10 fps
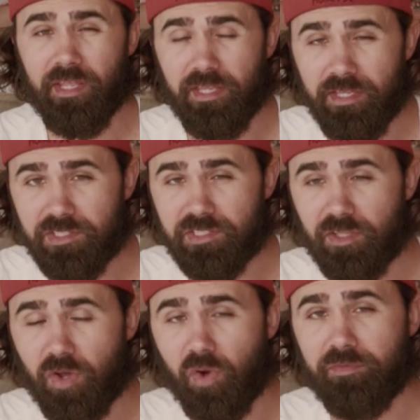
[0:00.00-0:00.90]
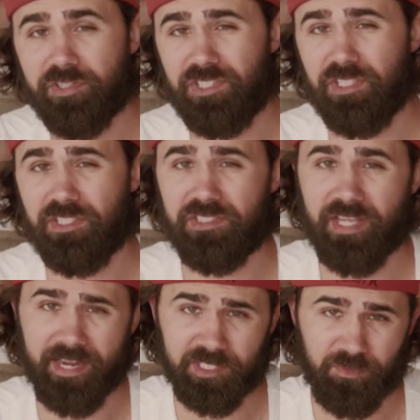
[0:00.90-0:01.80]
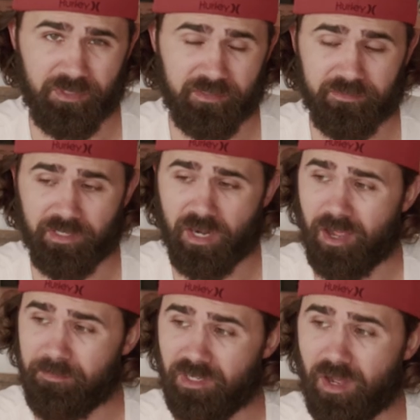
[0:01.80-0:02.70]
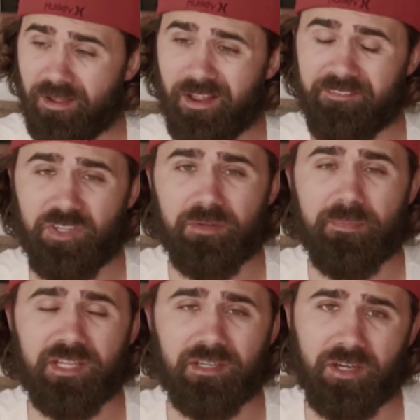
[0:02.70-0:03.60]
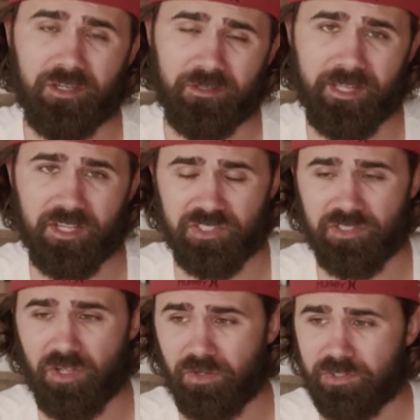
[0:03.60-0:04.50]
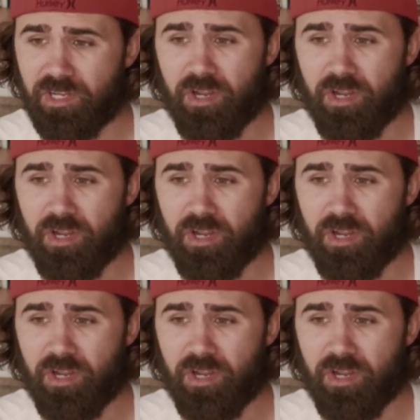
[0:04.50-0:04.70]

is the overseas tax benefit. I mean, if you're making $100,000